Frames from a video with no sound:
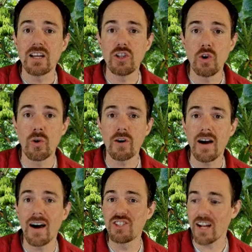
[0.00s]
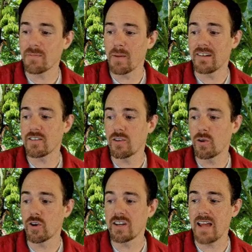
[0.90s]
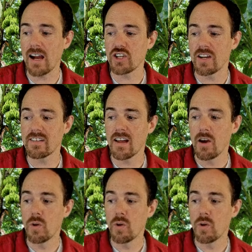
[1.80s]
your adjustments or your deductions,